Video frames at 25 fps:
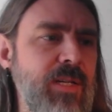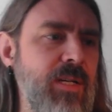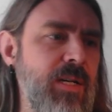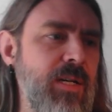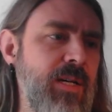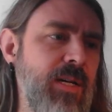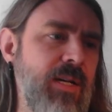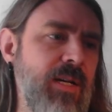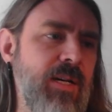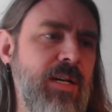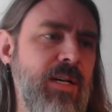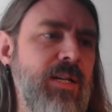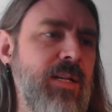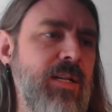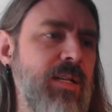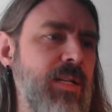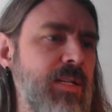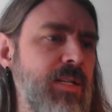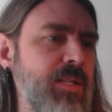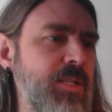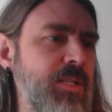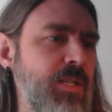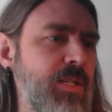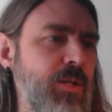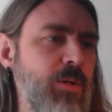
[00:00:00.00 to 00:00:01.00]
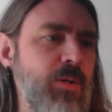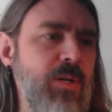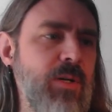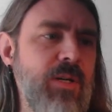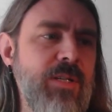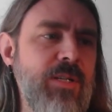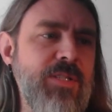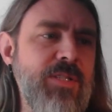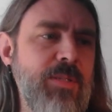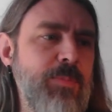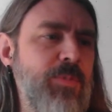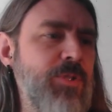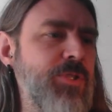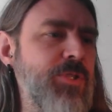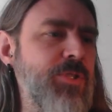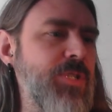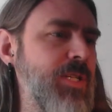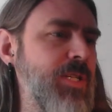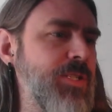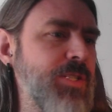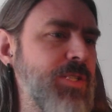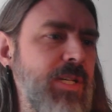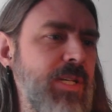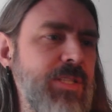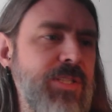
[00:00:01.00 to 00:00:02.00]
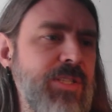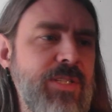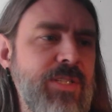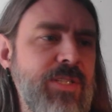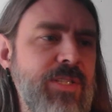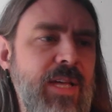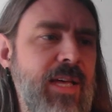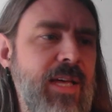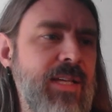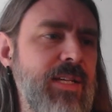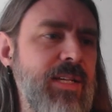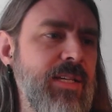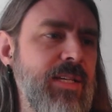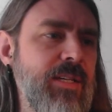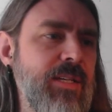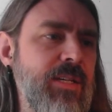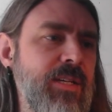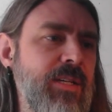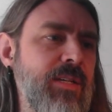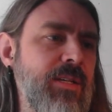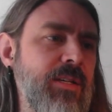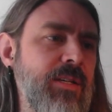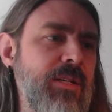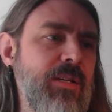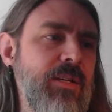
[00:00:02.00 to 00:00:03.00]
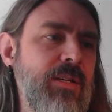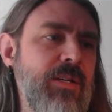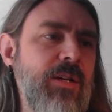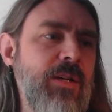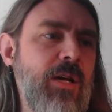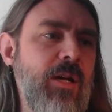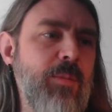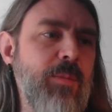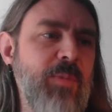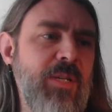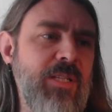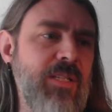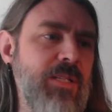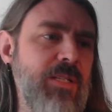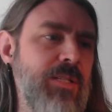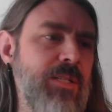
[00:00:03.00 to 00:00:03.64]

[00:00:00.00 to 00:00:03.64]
a simple change like just adding a comment,